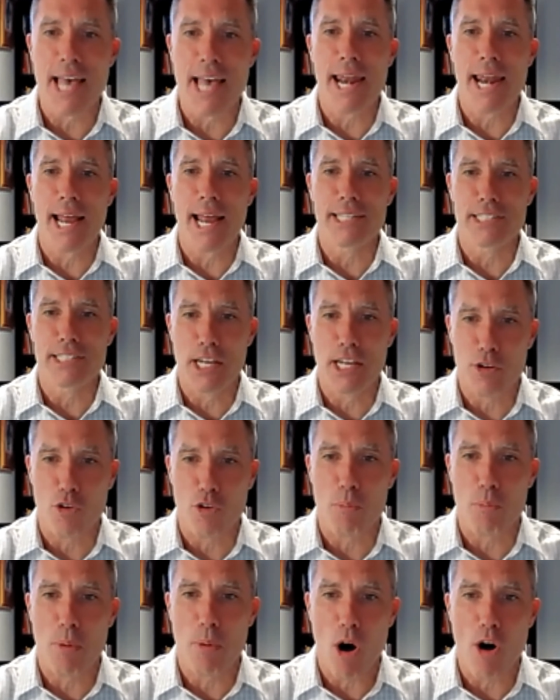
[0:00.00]
that as an
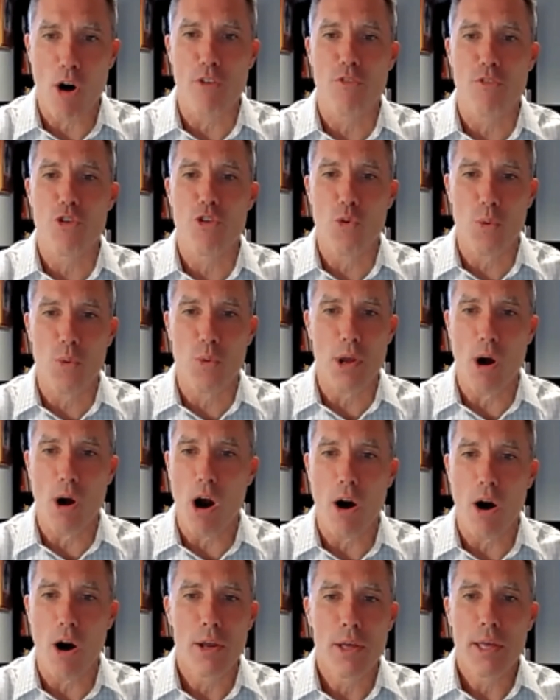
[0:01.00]
integral part of who we
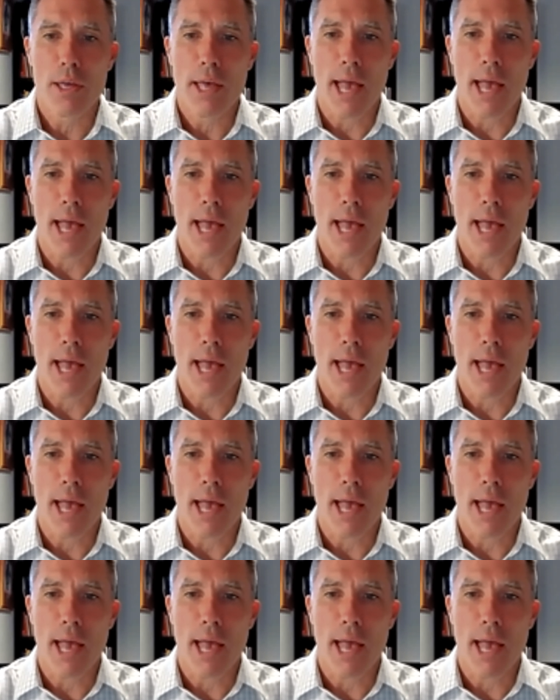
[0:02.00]
are.